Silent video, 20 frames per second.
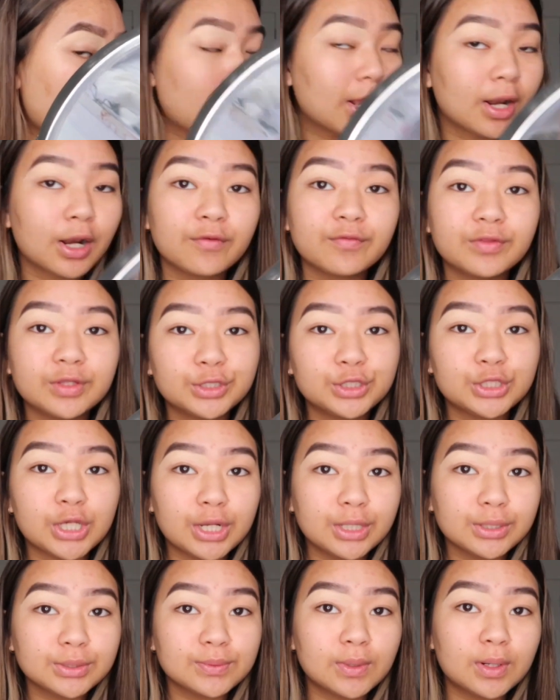I love this
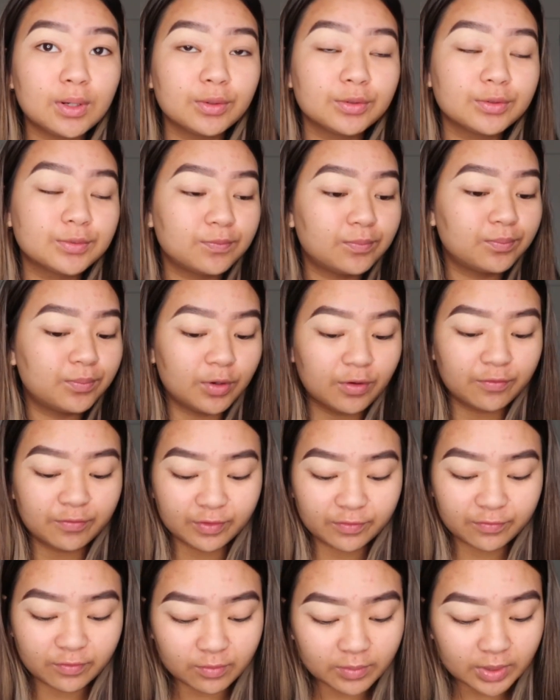shade as well. It's
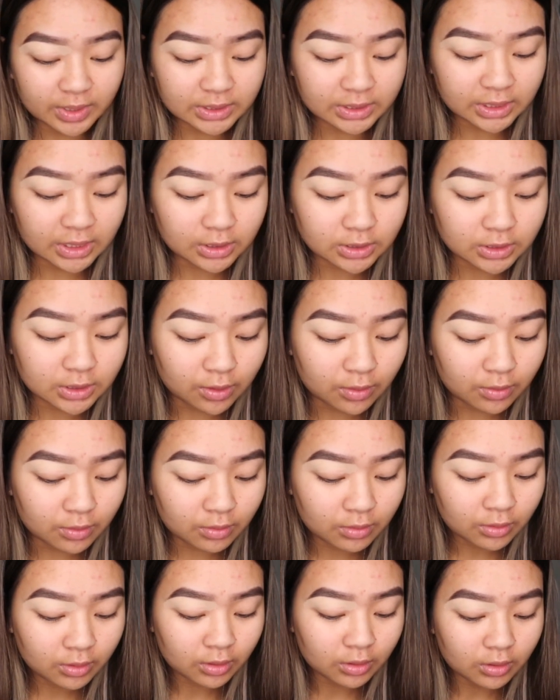perfect for my skin
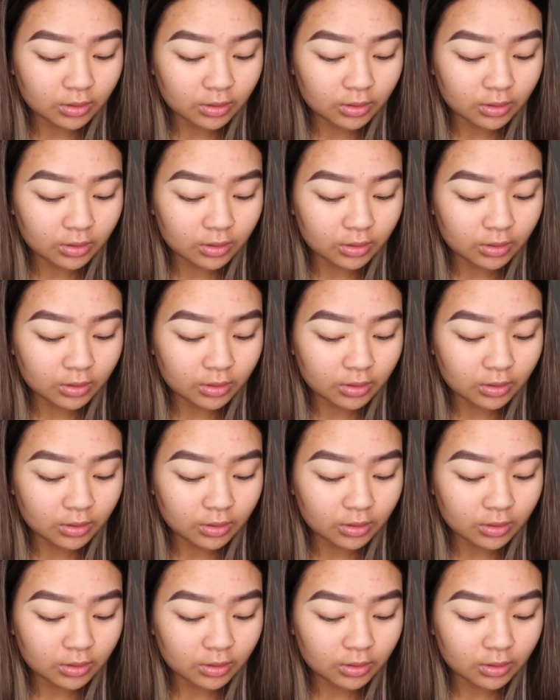tone.